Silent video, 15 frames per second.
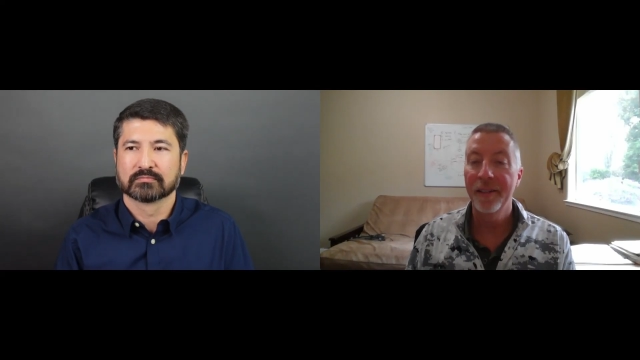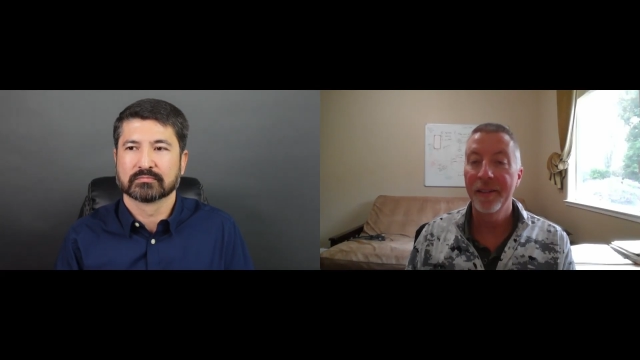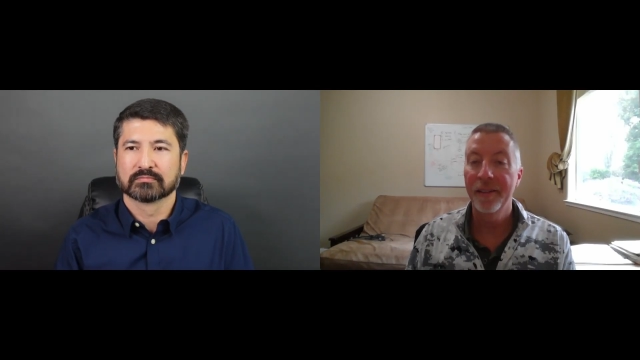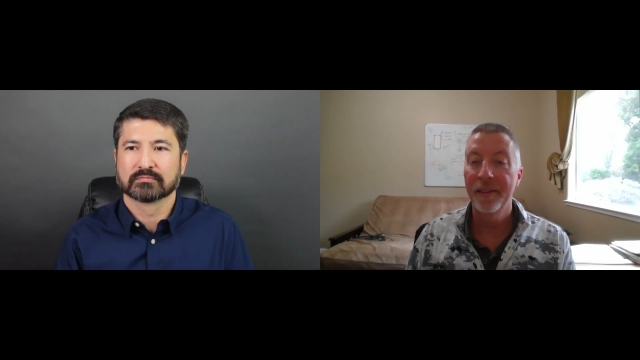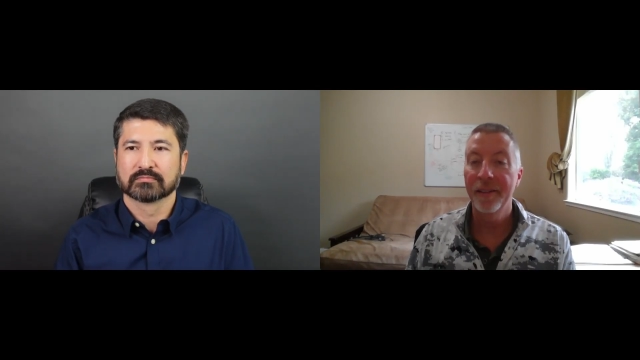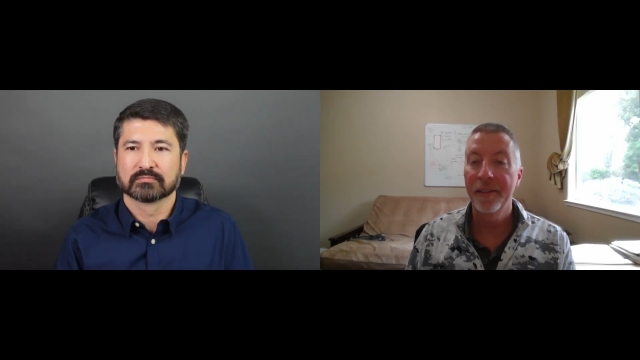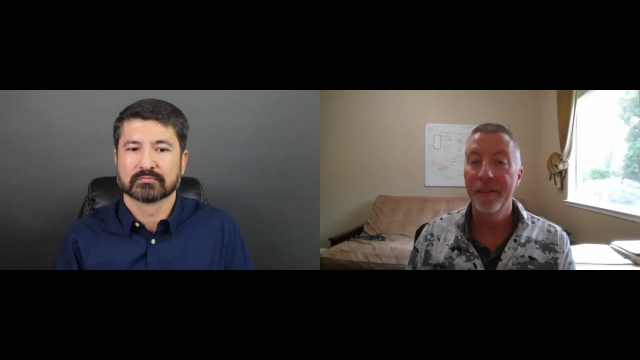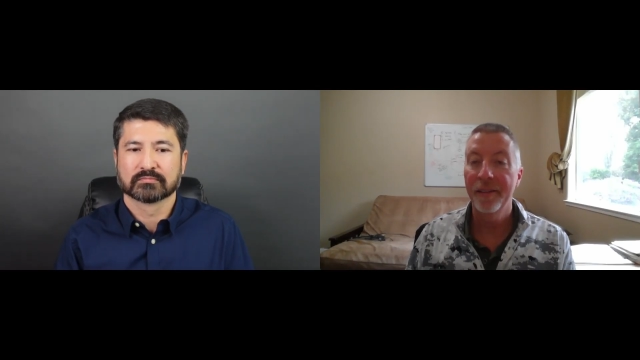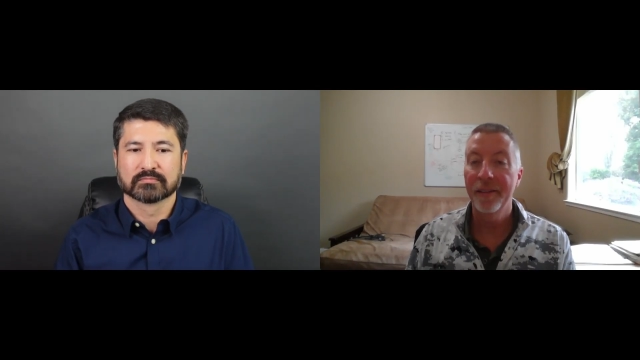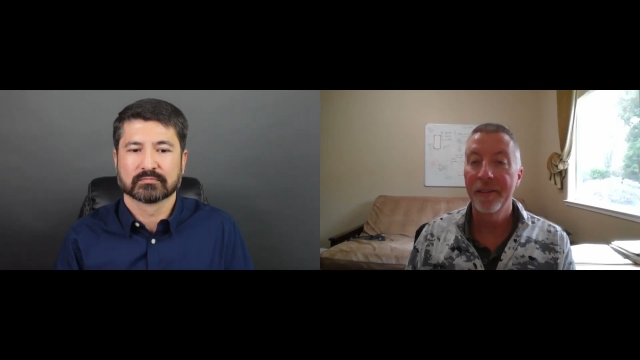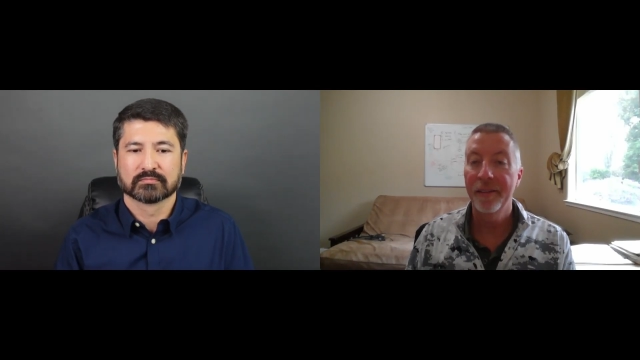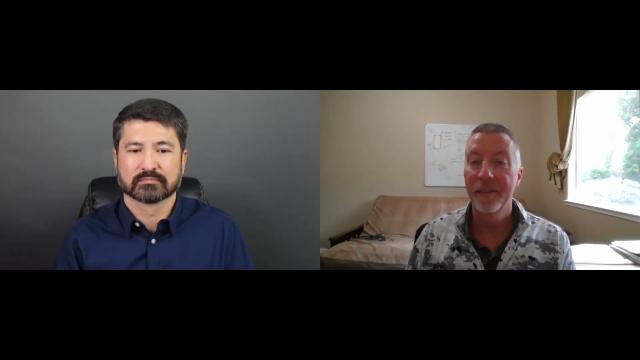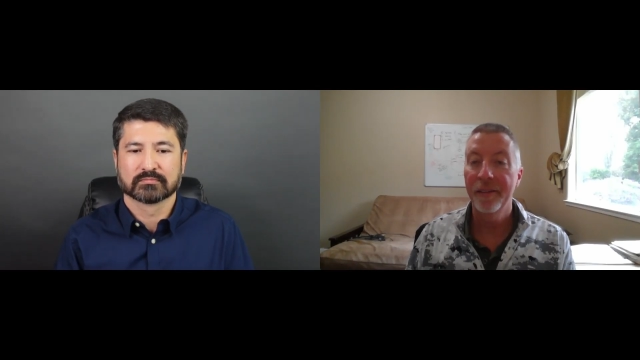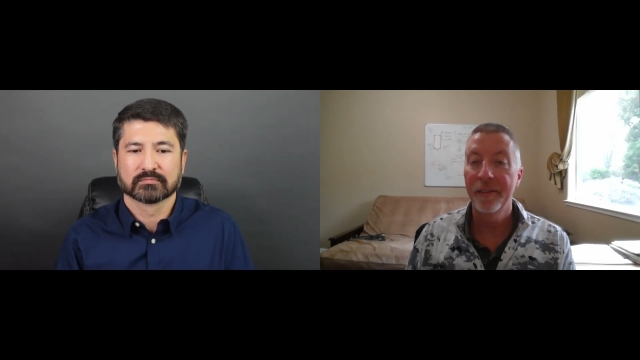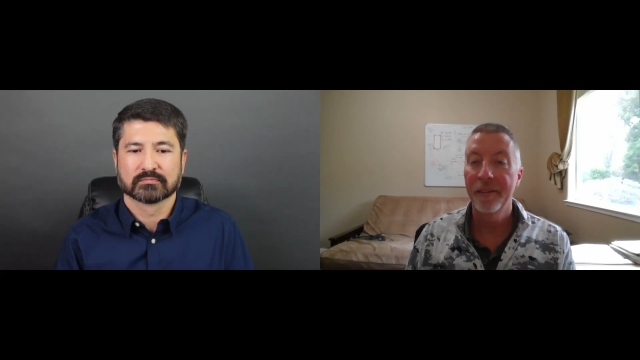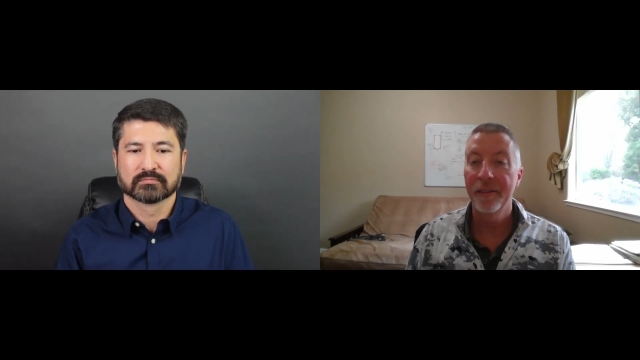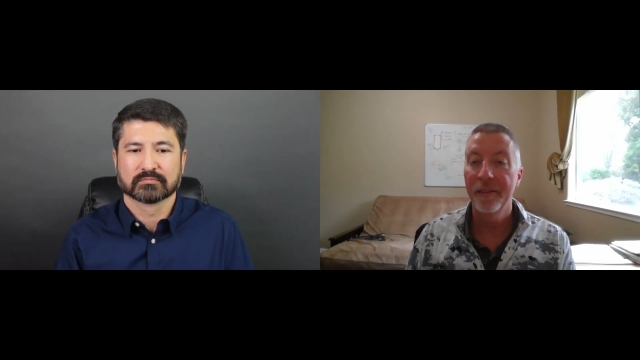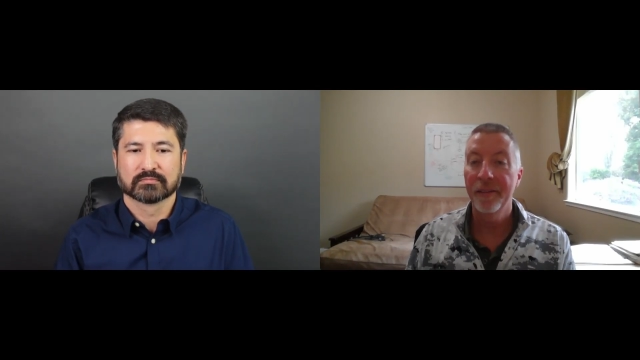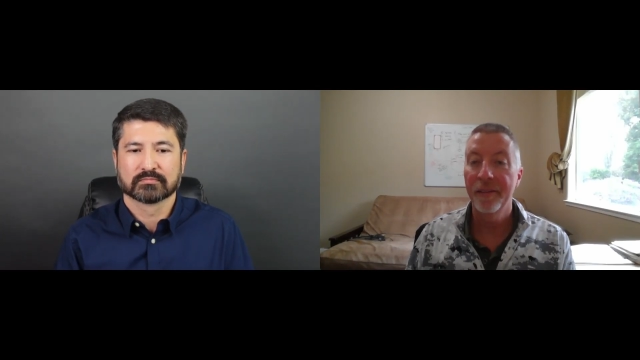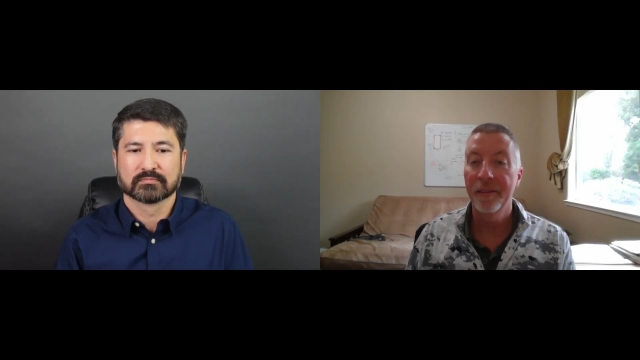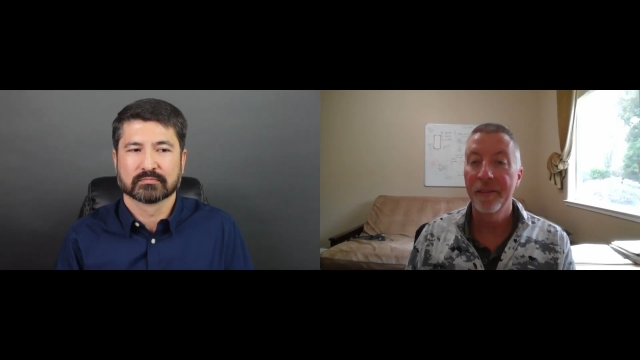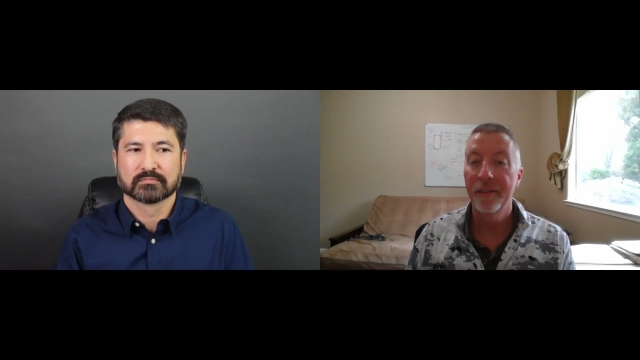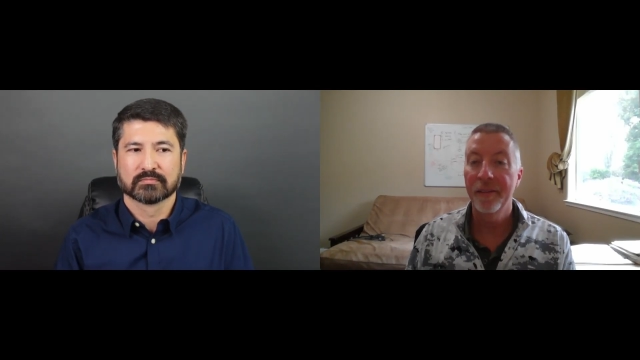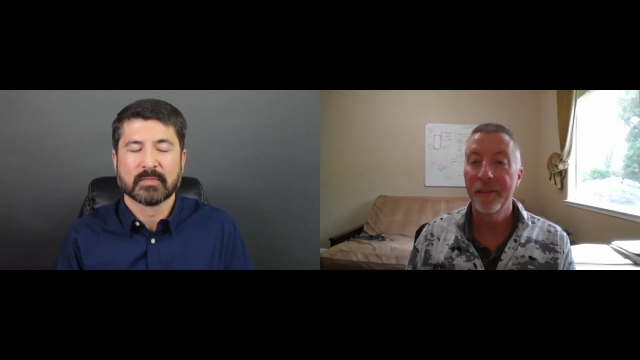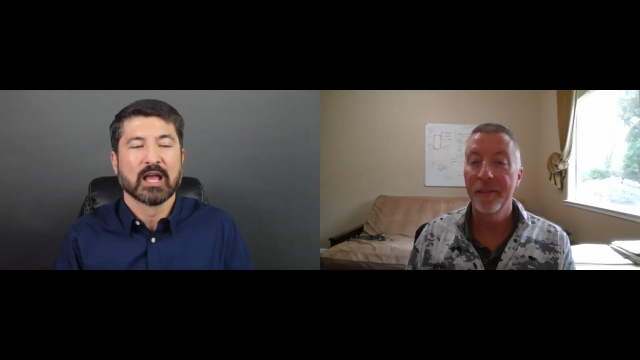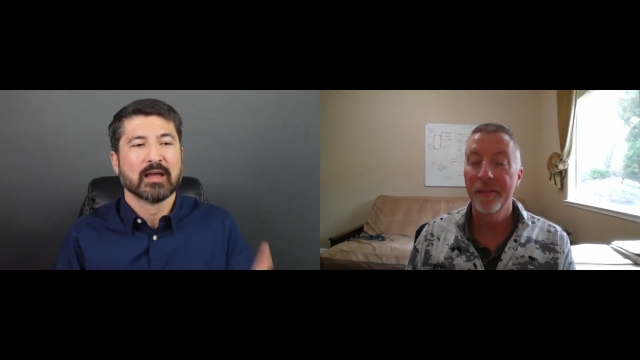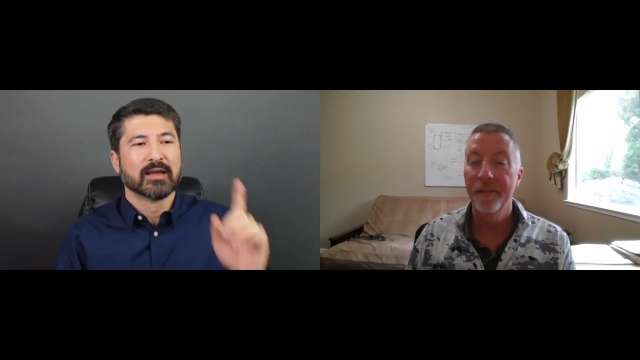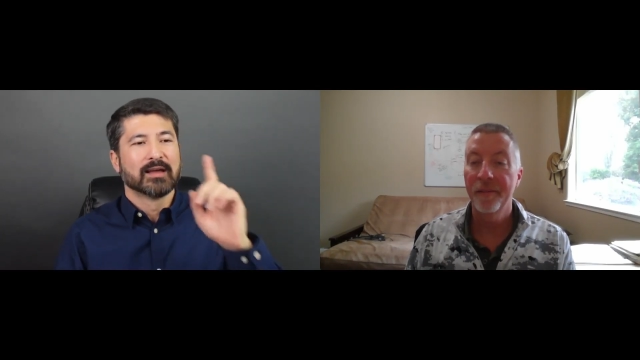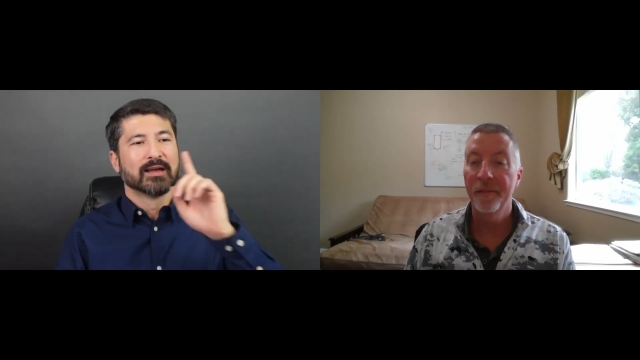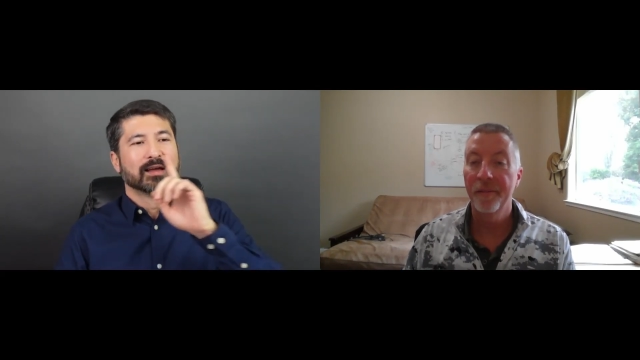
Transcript: [no speech]